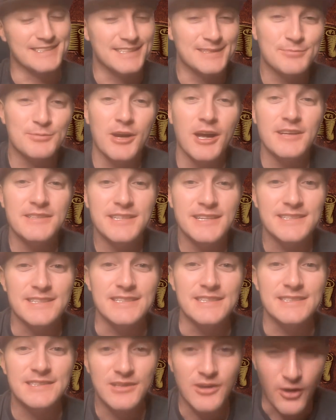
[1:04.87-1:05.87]
This project
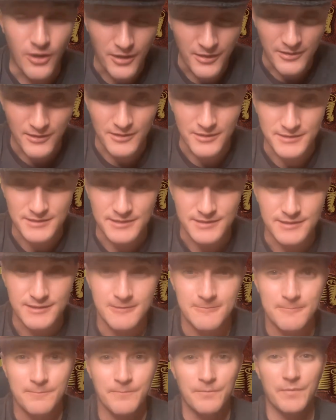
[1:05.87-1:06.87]
is called
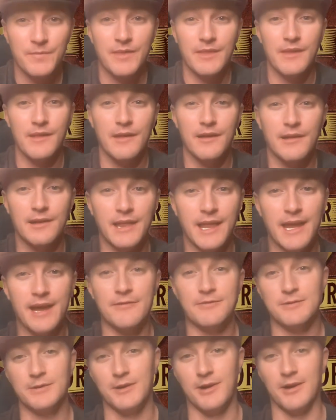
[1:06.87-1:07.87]
Clay
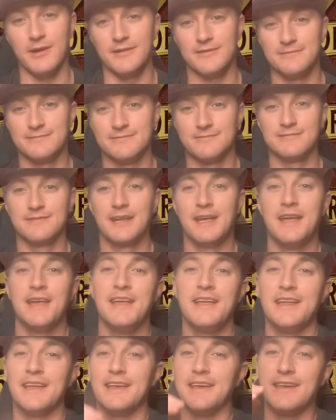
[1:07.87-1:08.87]
After Dark.
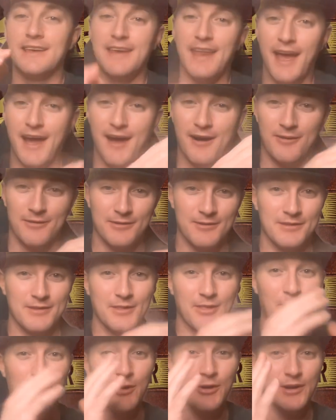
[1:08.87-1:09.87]
Now,
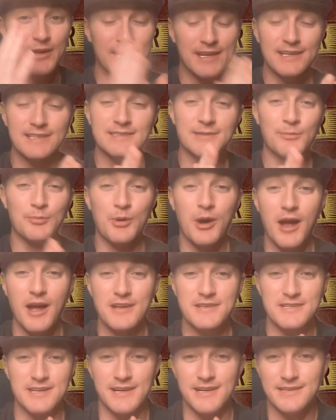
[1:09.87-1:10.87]
there is a
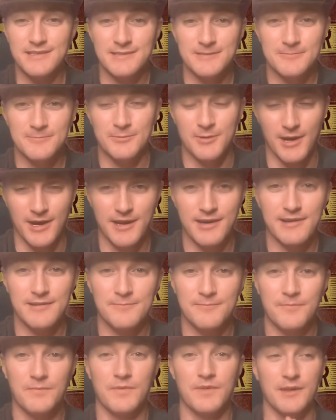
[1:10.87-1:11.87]
project, right?
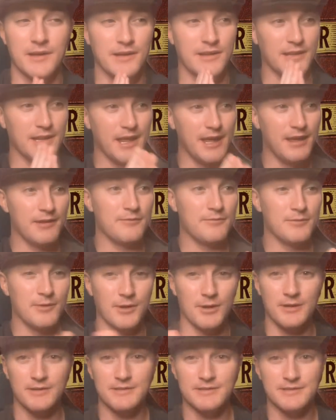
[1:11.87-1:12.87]
The
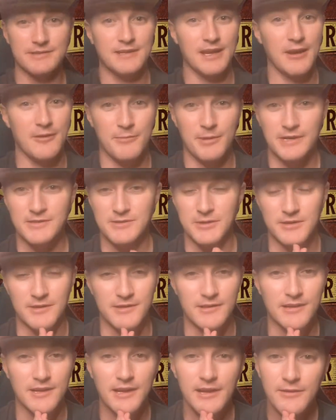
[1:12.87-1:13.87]
Clayverse, everybody's heard
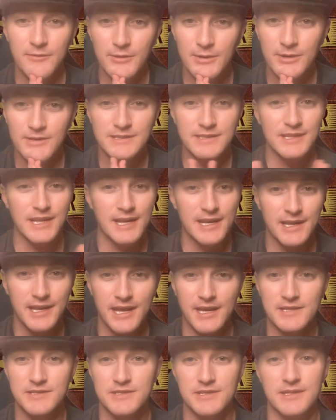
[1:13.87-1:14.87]
of the Clayverse, Clay
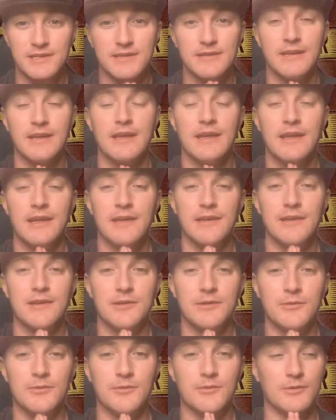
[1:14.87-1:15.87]
Nation
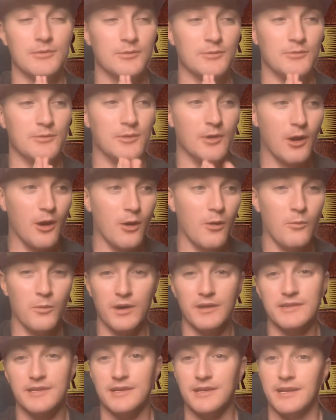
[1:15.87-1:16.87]
you you know
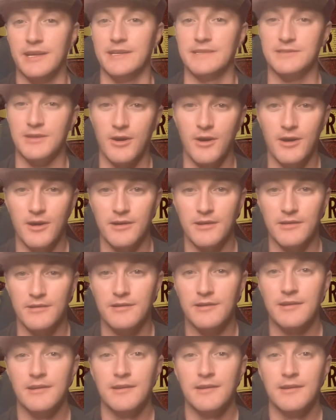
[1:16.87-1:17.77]
what the clays are.